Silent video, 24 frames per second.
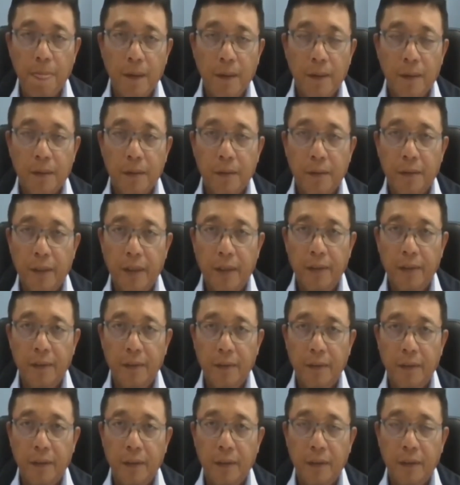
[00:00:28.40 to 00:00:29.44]
then
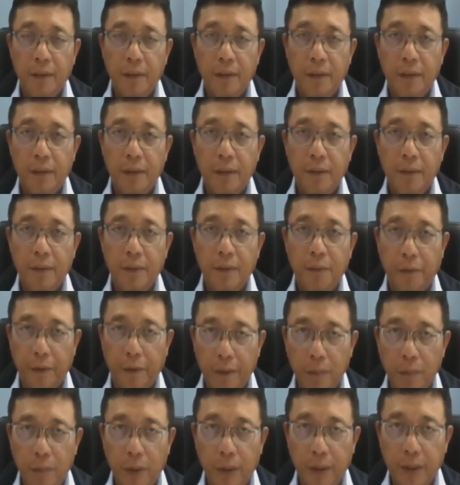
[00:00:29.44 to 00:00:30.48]
the
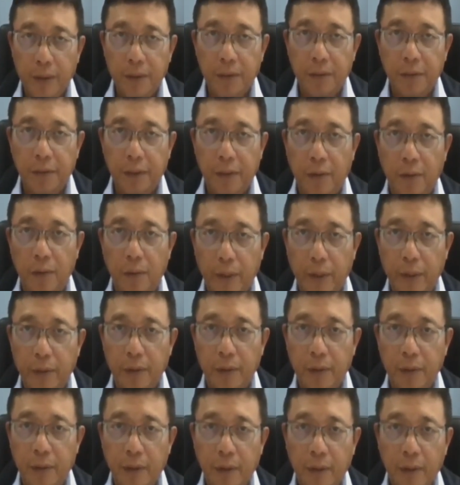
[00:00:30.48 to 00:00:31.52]
framework is there
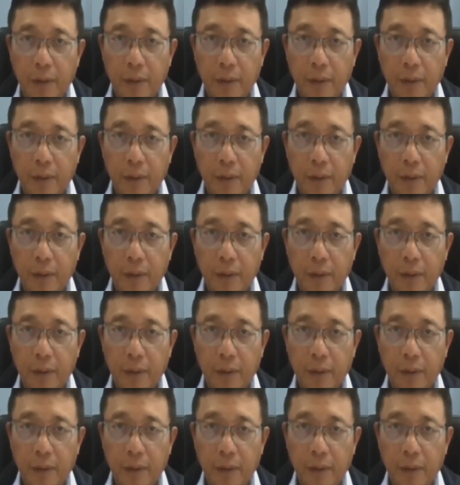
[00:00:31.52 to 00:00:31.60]
already,